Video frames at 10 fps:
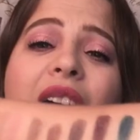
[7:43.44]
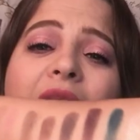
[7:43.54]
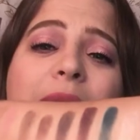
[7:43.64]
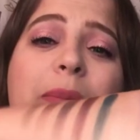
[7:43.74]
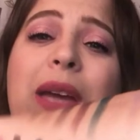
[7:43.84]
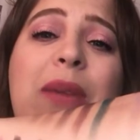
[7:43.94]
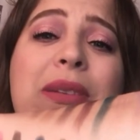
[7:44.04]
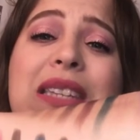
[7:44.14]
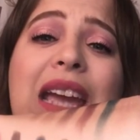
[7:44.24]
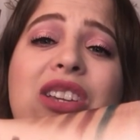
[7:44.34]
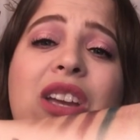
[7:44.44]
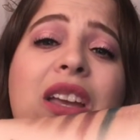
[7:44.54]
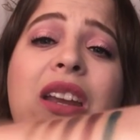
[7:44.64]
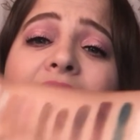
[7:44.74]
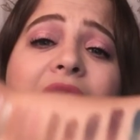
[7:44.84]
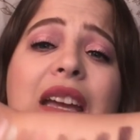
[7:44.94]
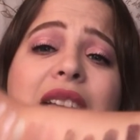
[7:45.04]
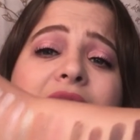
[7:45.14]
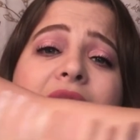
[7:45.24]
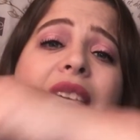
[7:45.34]
Um, the pigmentation
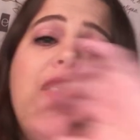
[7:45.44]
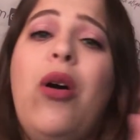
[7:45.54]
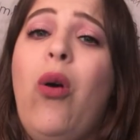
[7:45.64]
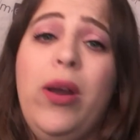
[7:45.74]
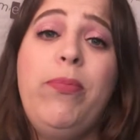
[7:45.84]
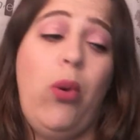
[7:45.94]
is on